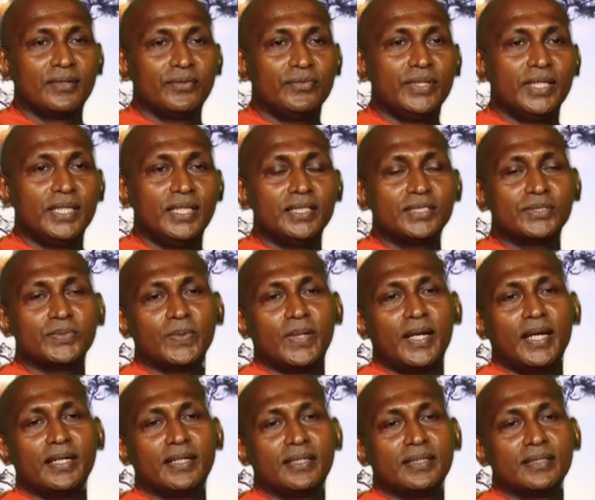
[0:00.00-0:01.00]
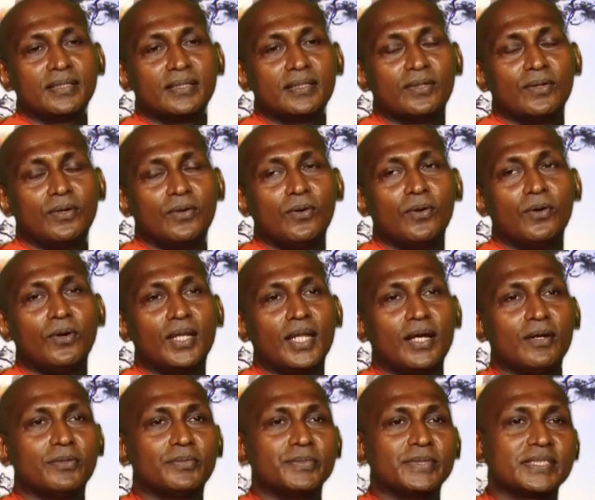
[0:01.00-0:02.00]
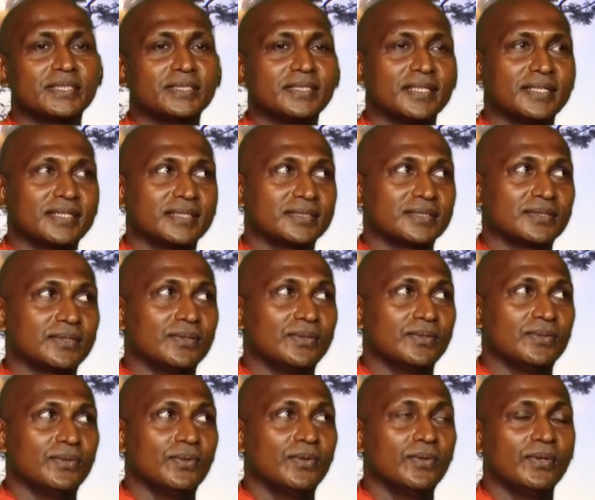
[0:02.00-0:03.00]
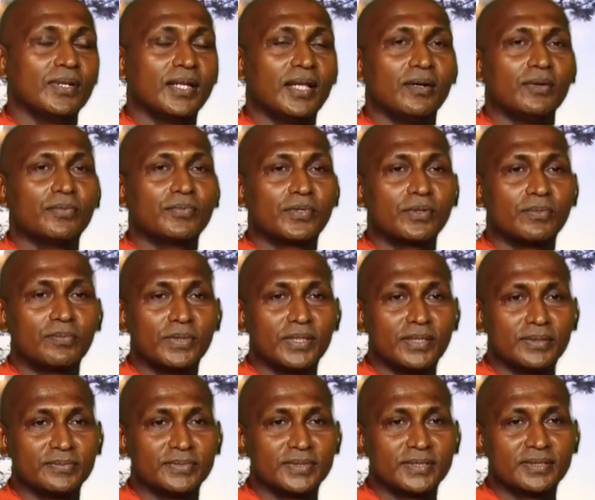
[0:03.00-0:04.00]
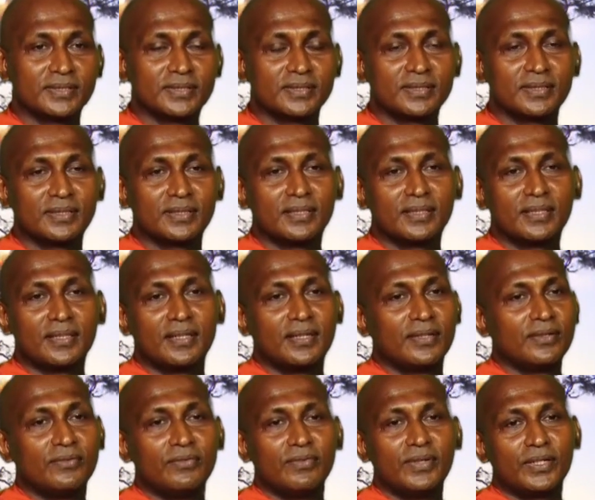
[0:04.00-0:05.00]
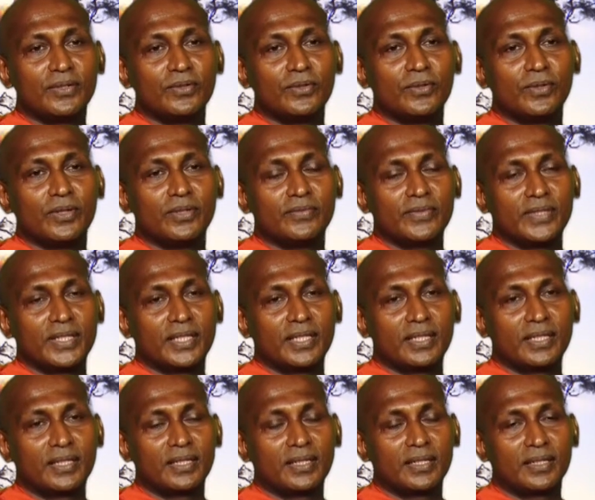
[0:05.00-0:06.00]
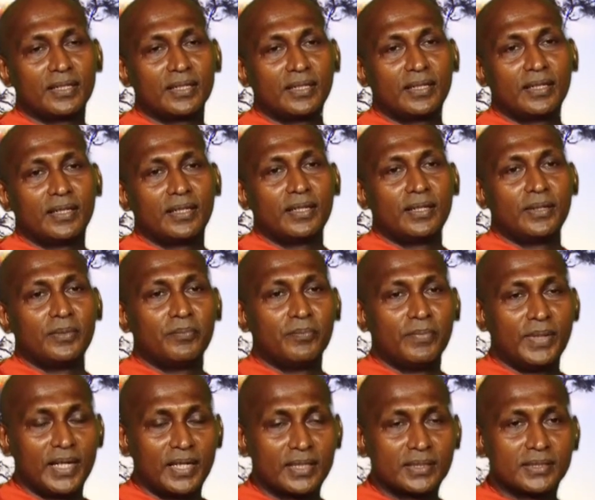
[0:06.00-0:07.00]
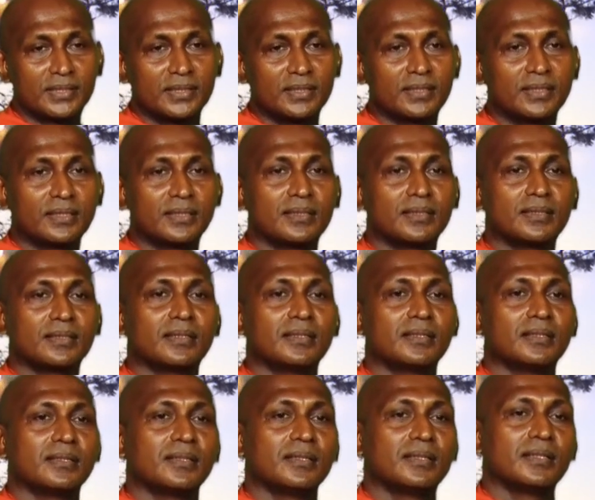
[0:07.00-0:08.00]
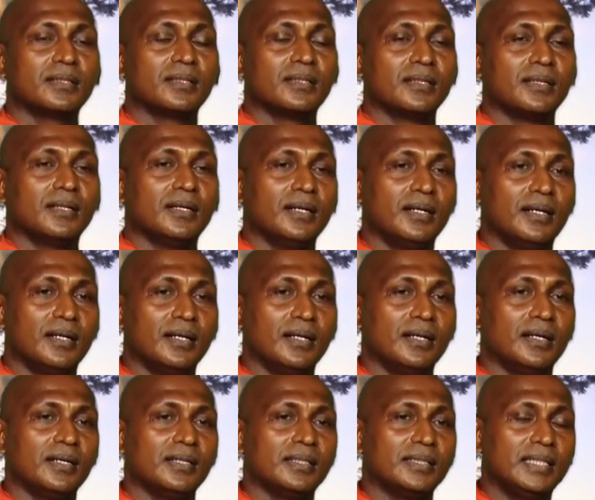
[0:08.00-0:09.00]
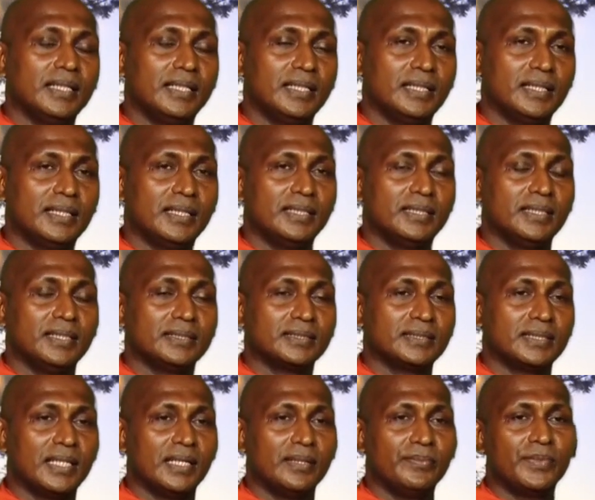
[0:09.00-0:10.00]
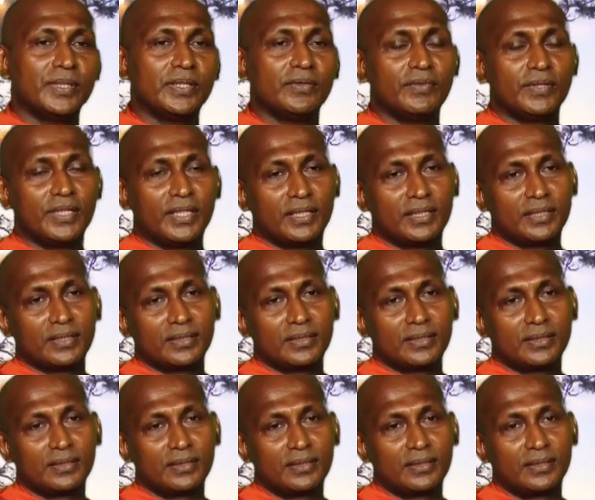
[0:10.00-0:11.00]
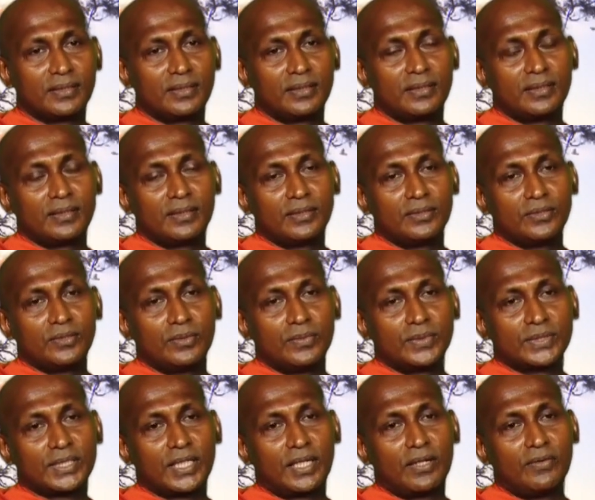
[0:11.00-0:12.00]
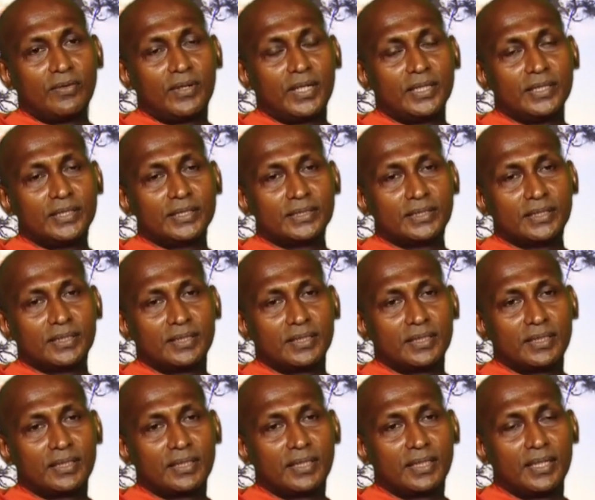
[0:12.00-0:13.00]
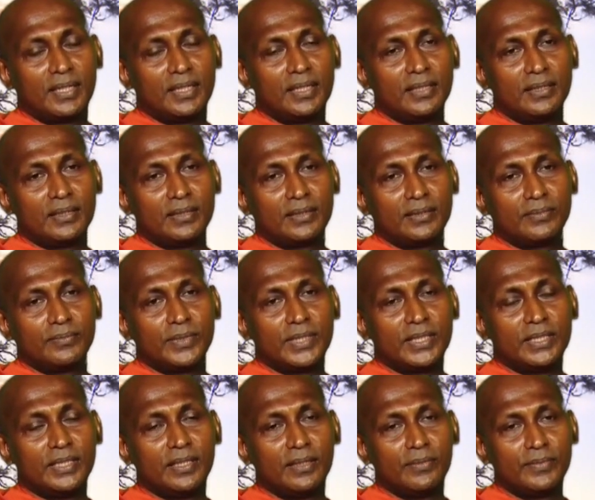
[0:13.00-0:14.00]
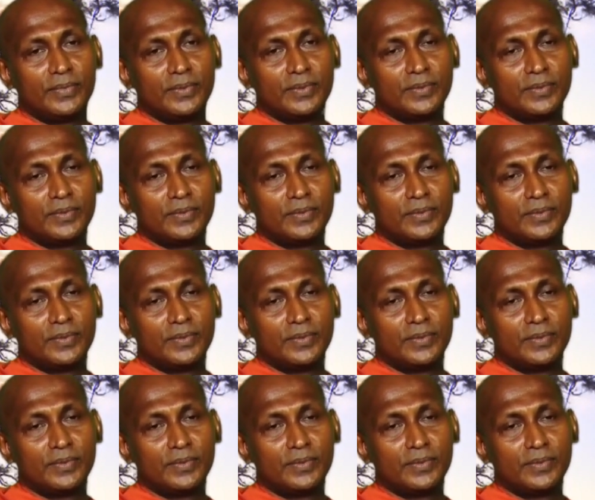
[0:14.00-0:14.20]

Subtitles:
With this fire, all our mistakes, all our problems will go away. But then the same evening, Thomas Alva Edison had a media